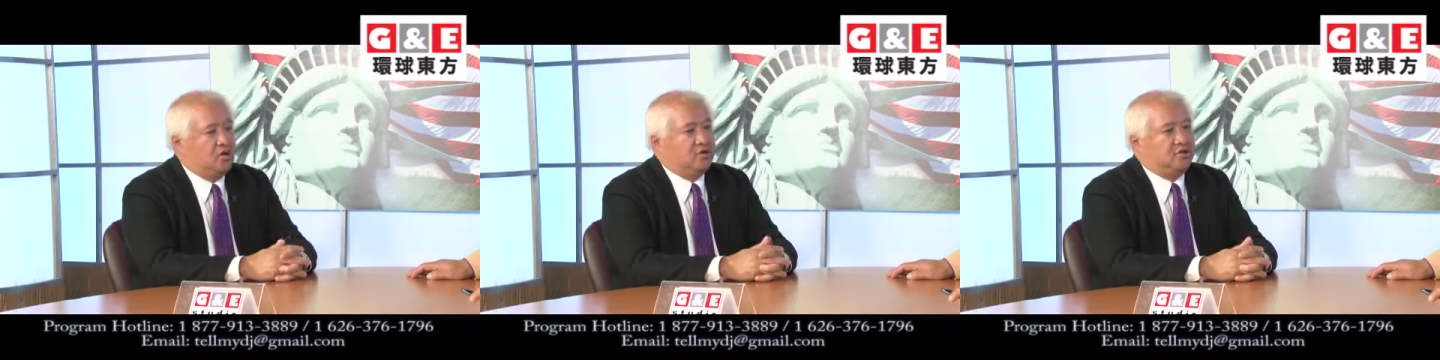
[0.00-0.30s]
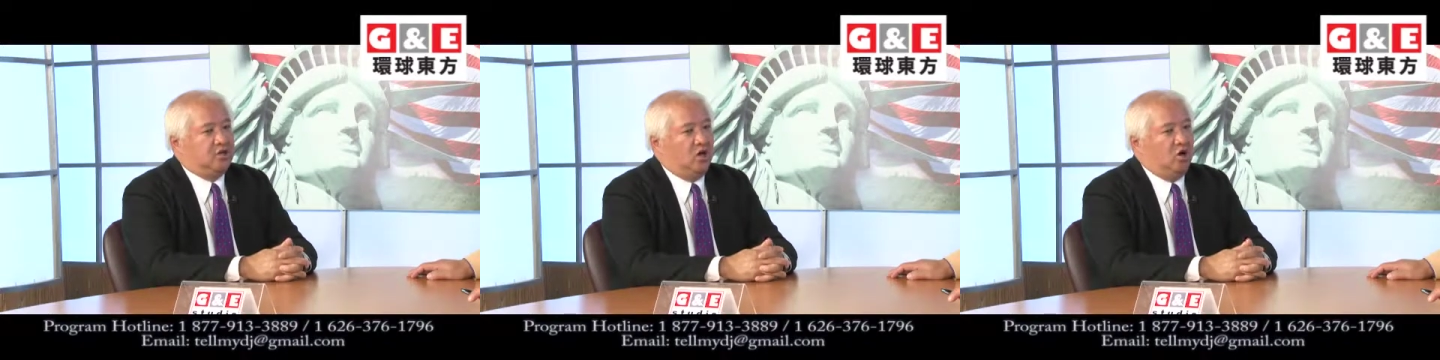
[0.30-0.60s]

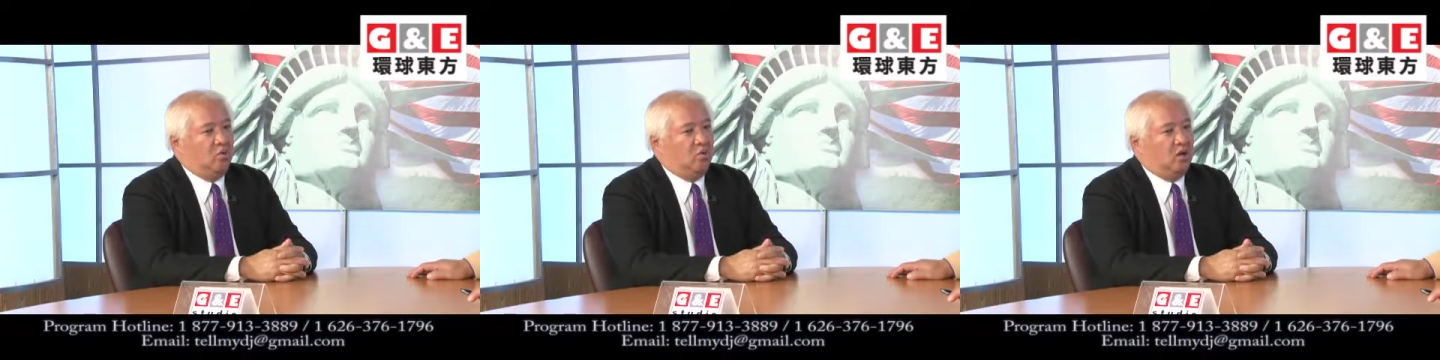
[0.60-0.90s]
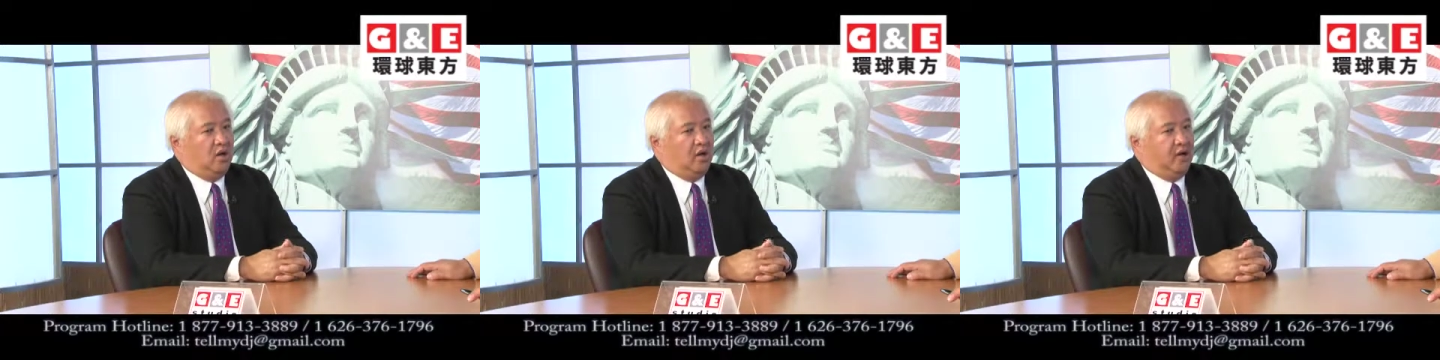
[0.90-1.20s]
So
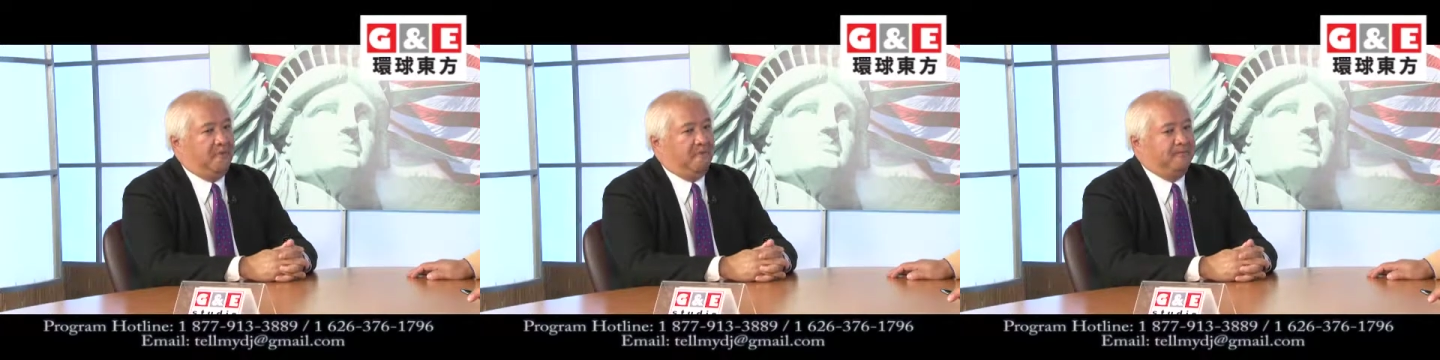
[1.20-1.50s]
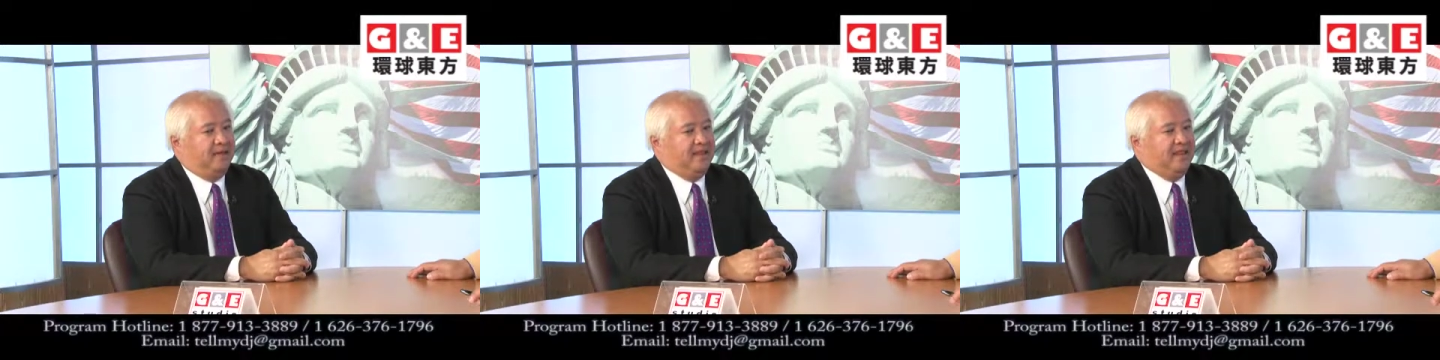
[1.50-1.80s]

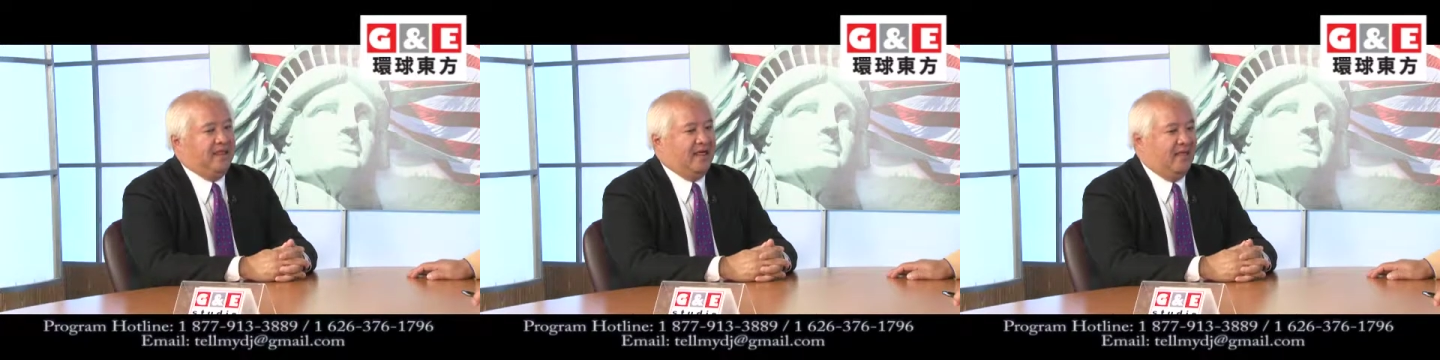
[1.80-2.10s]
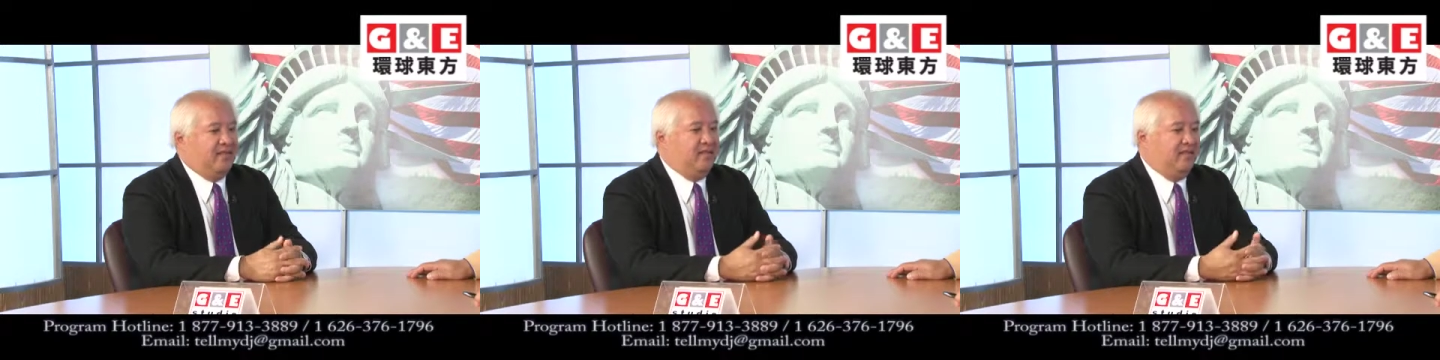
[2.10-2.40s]

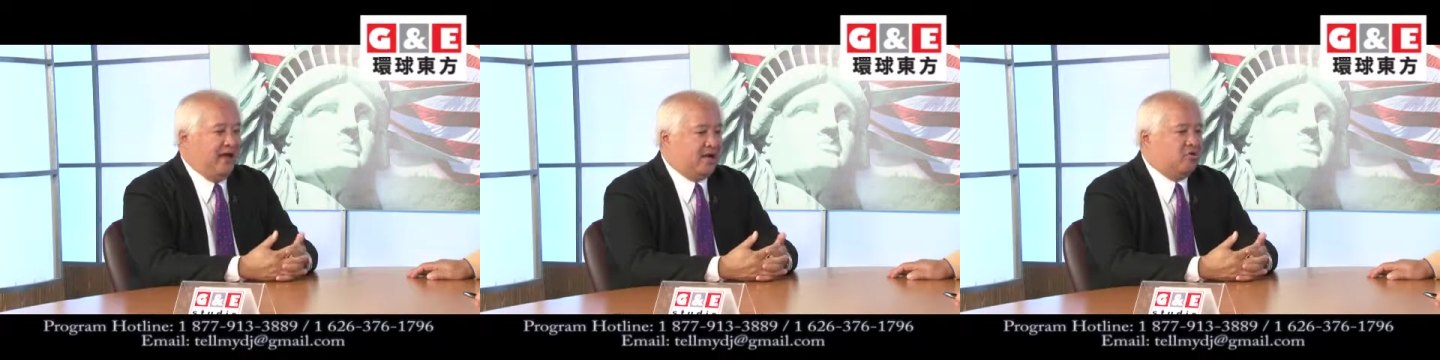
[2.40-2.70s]
that